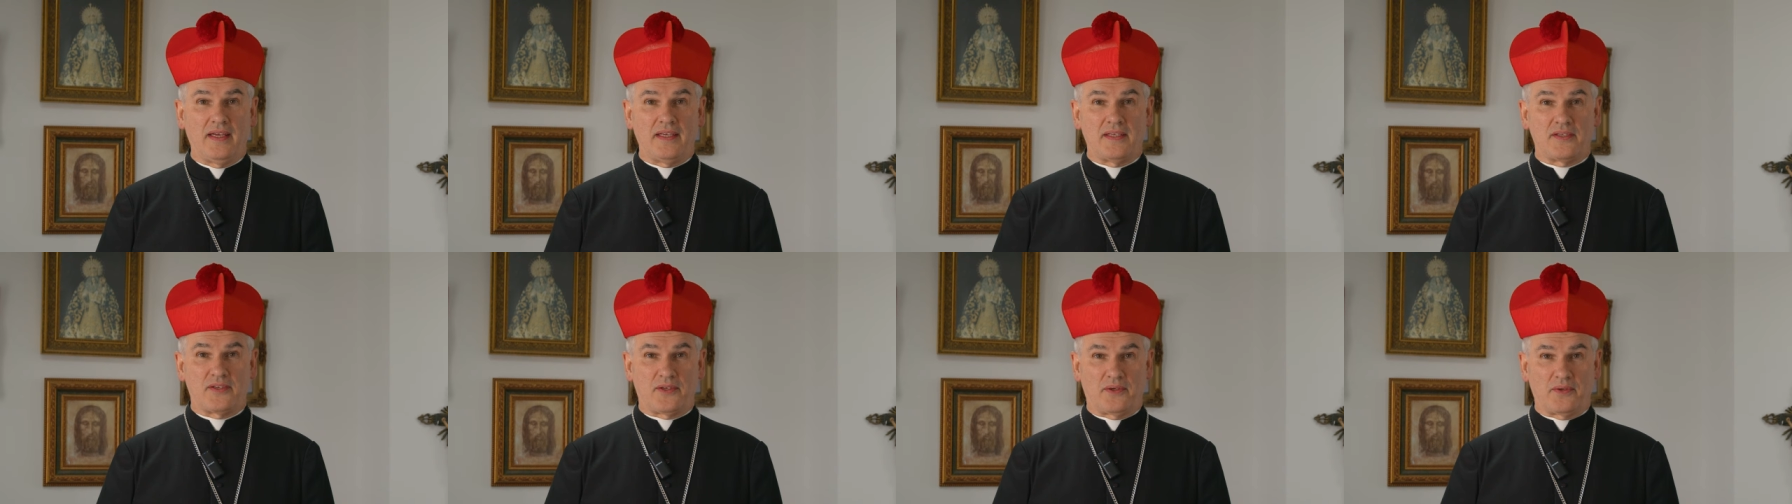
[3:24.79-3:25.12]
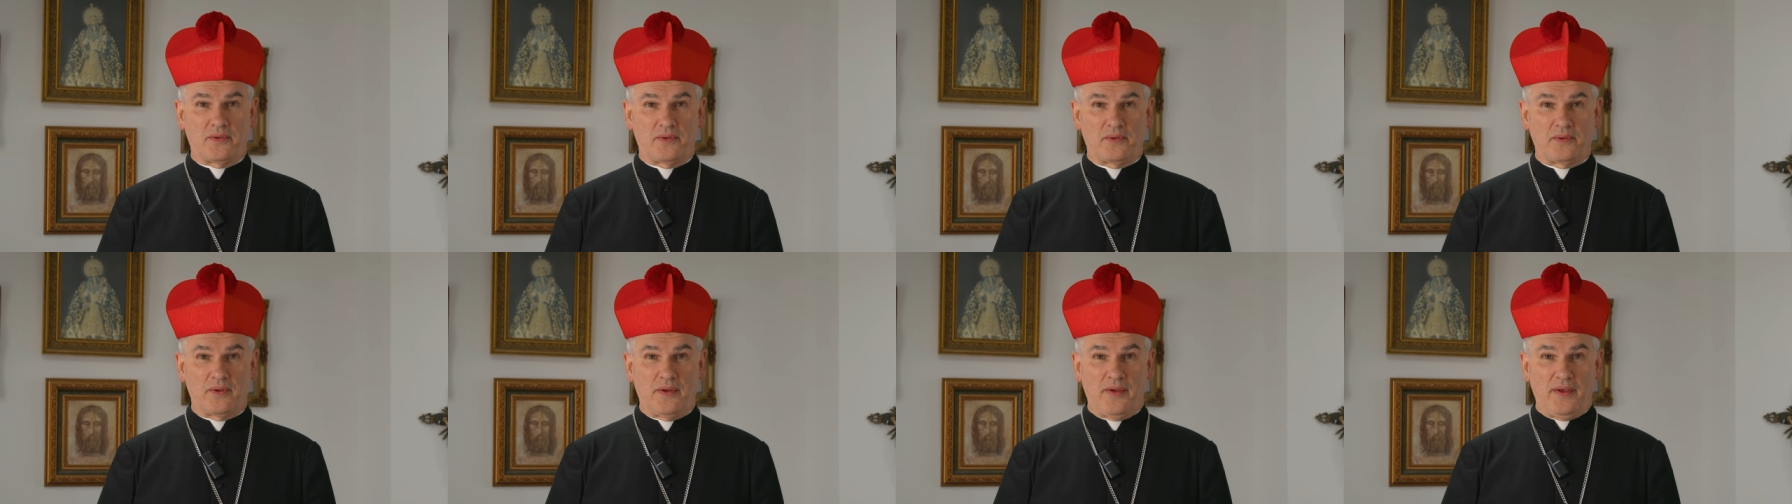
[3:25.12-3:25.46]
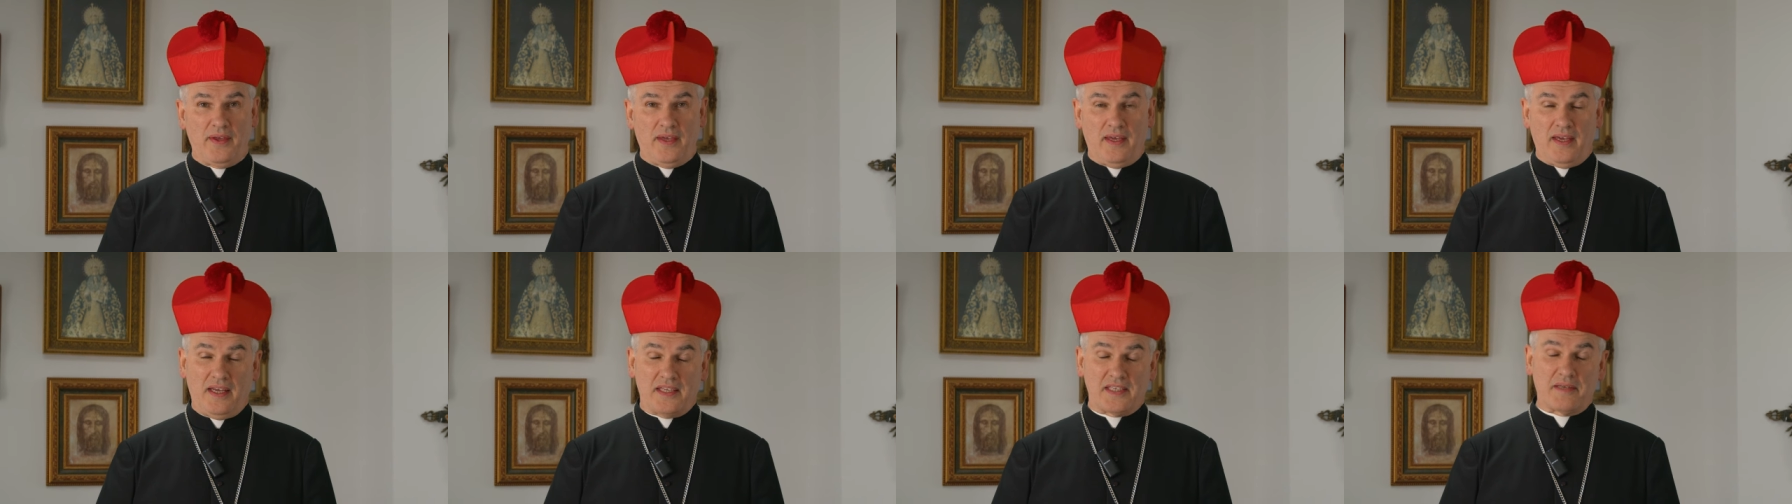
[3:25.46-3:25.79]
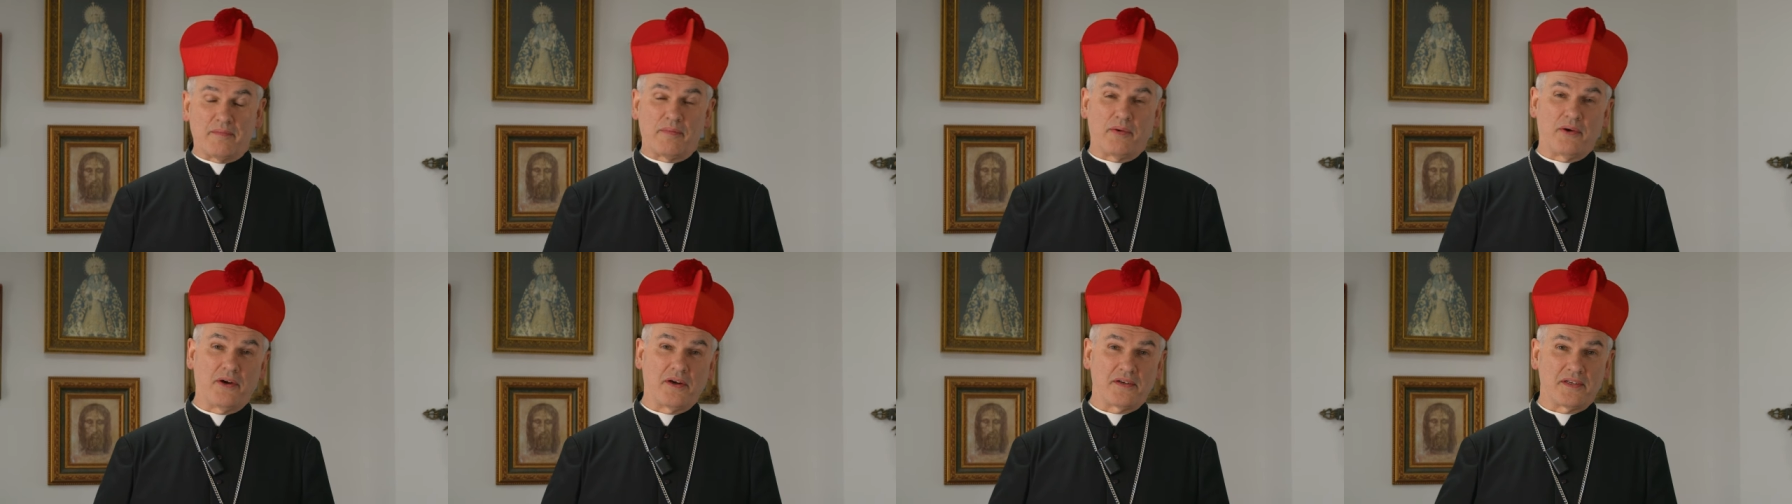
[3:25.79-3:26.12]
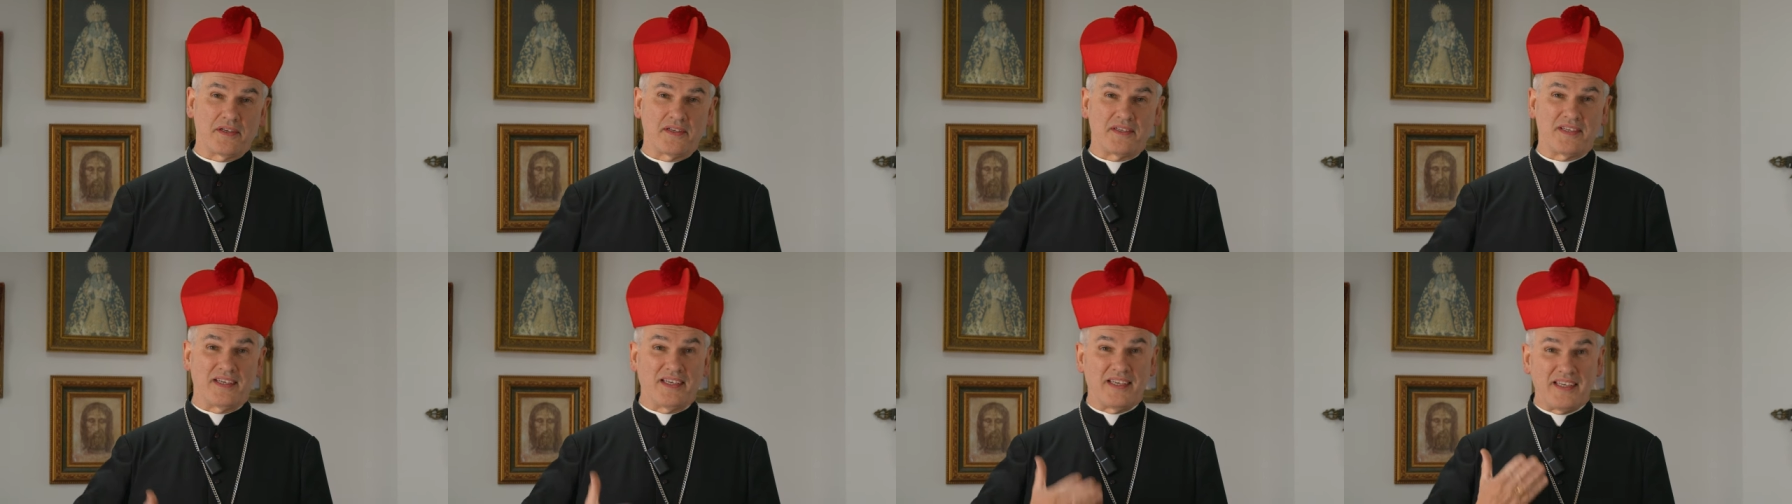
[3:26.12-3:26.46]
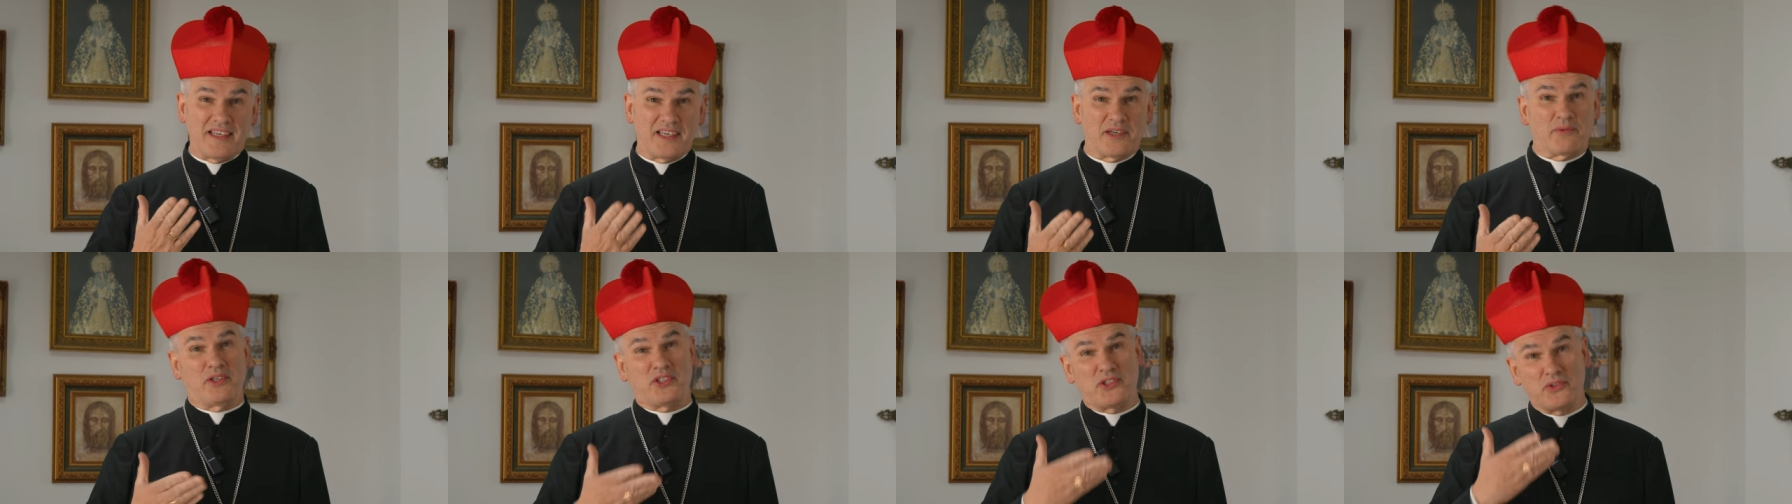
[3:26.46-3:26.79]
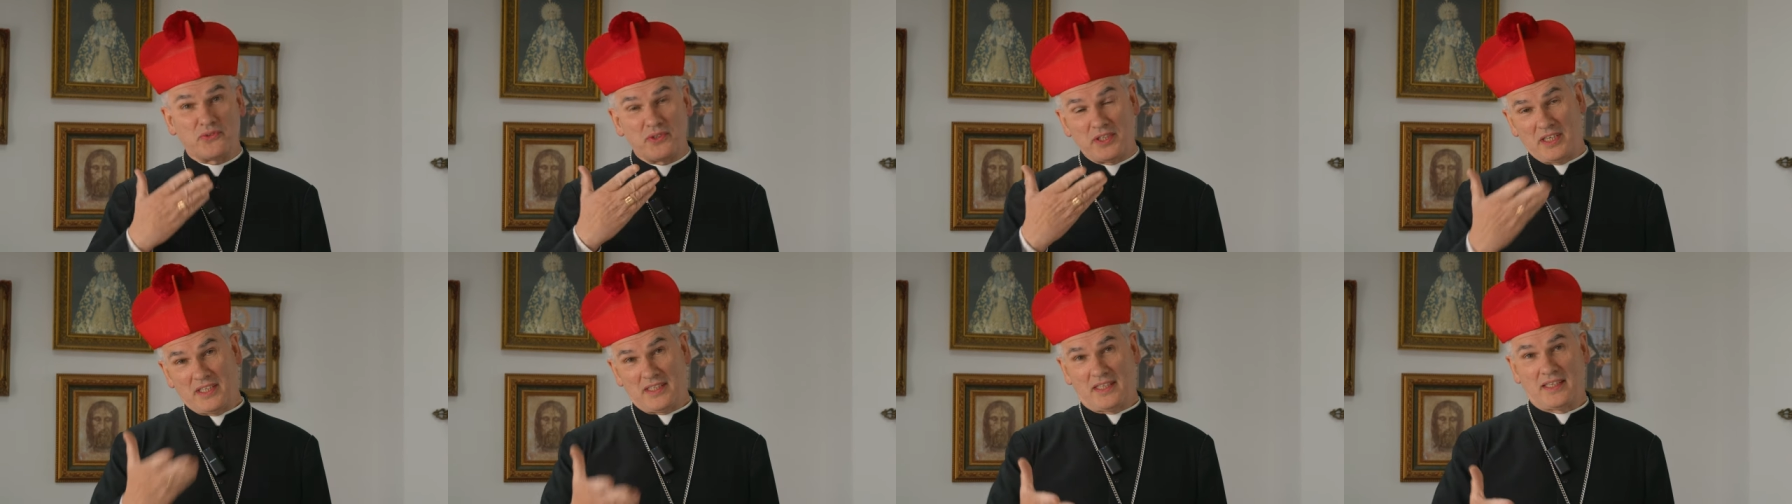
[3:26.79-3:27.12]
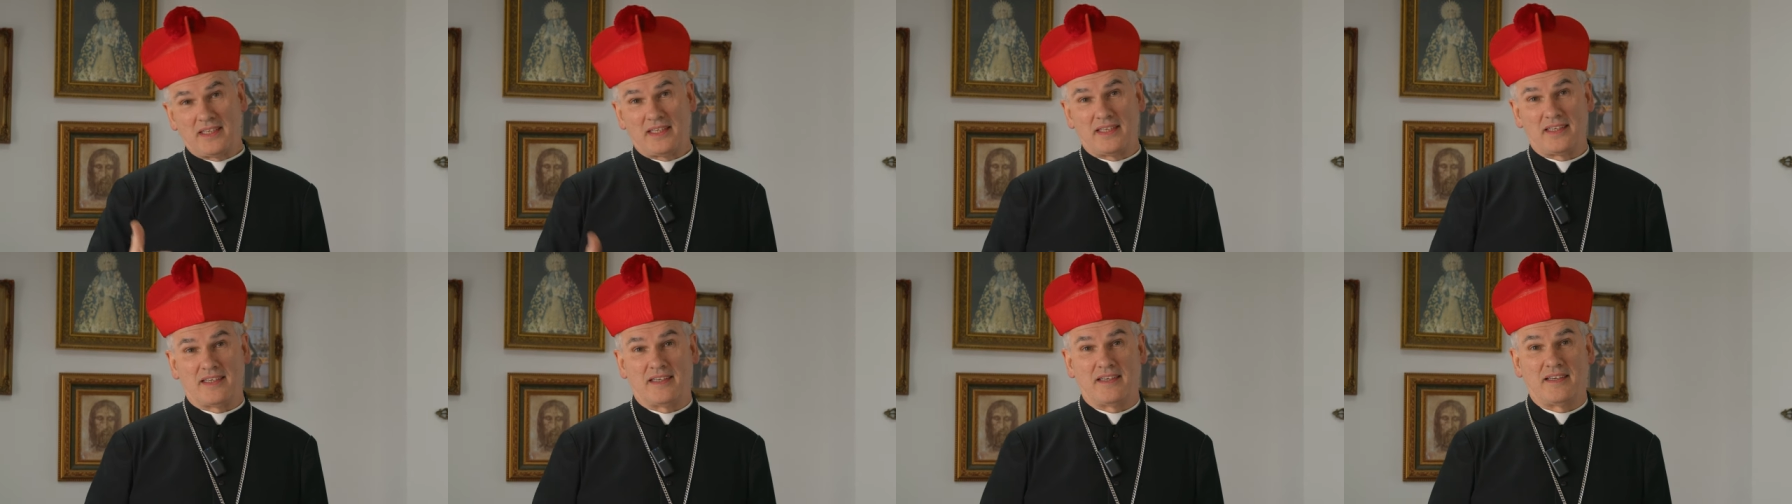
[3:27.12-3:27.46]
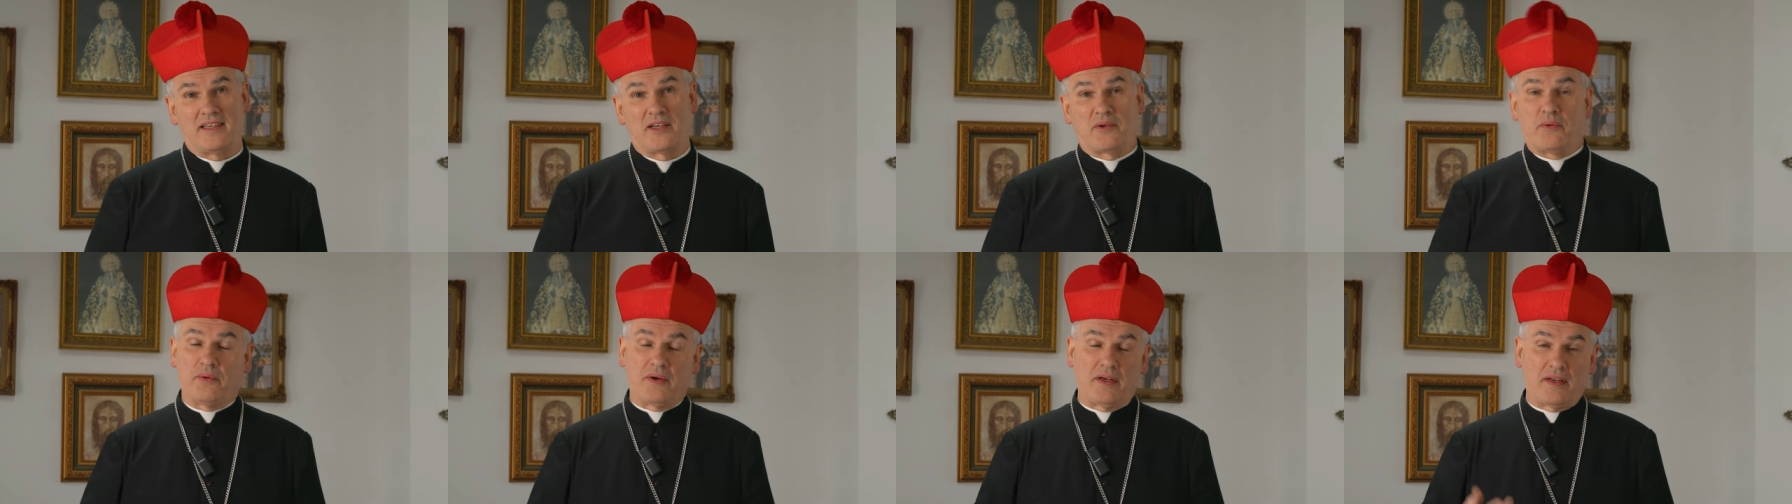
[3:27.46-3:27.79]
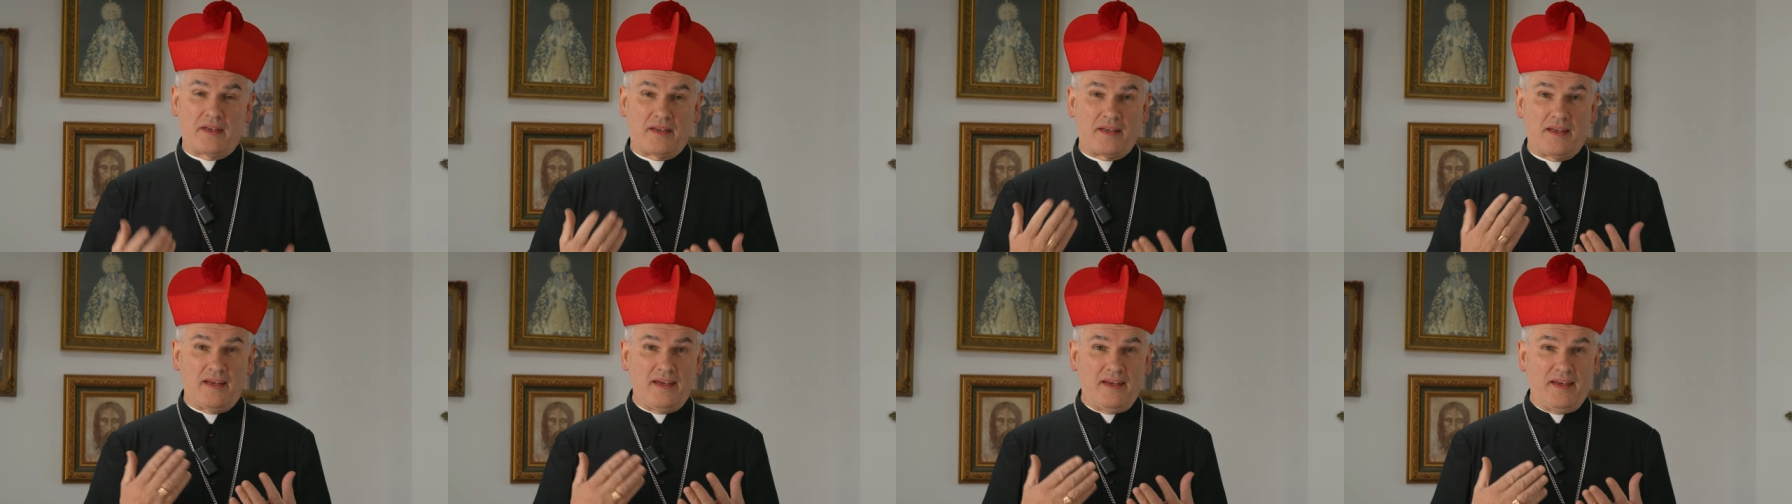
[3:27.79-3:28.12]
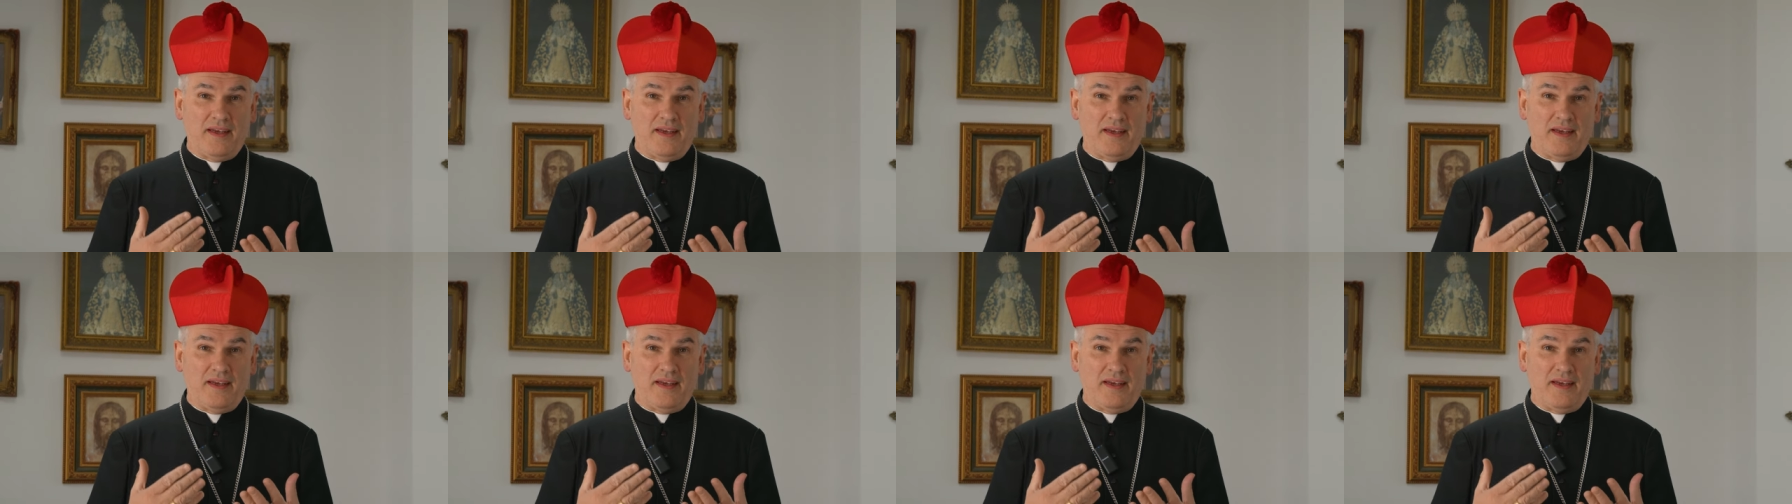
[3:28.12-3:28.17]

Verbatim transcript: So it's important to hear what you need to hear, not what